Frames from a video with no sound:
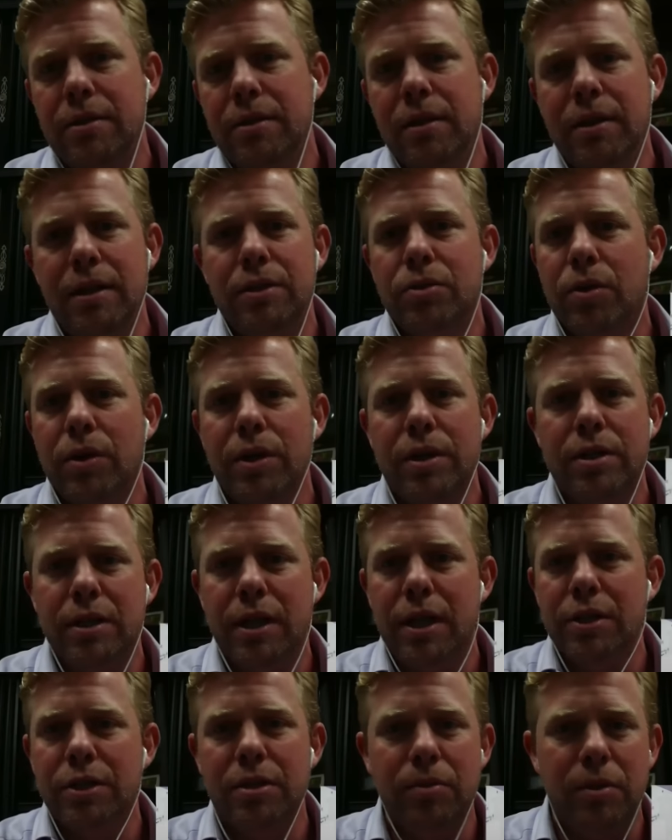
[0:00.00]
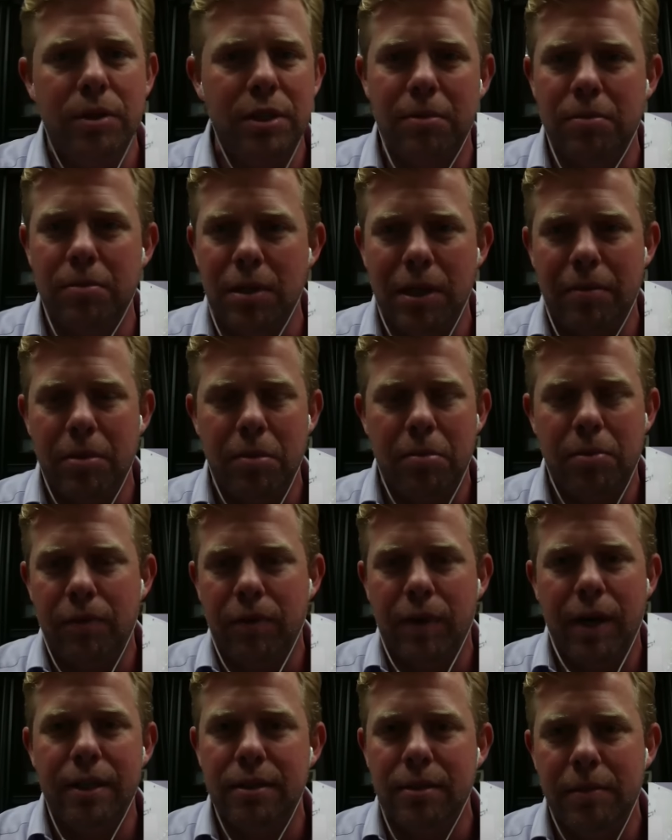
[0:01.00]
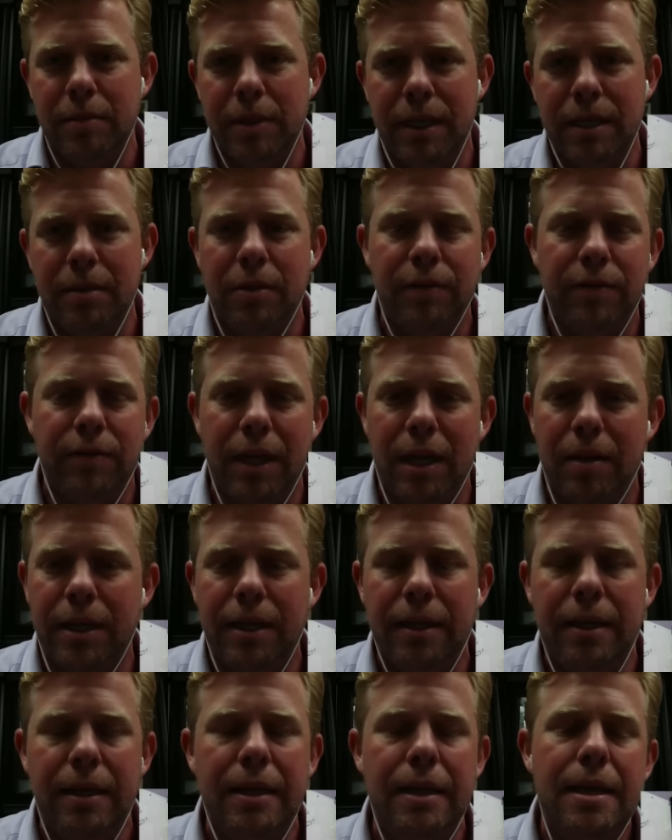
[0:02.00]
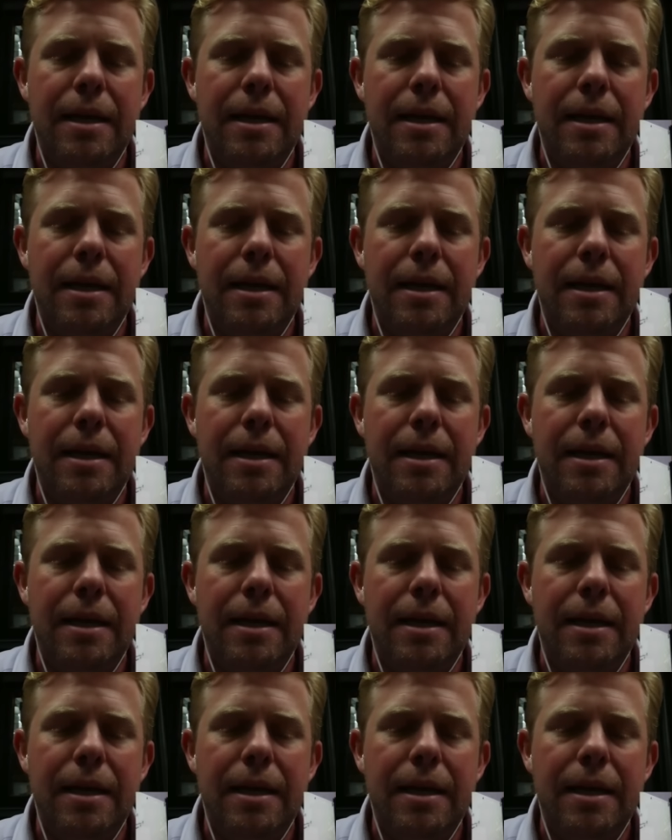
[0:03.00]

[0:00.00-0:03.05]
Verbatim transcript: to his organization, what's he been able to provide to me and my family.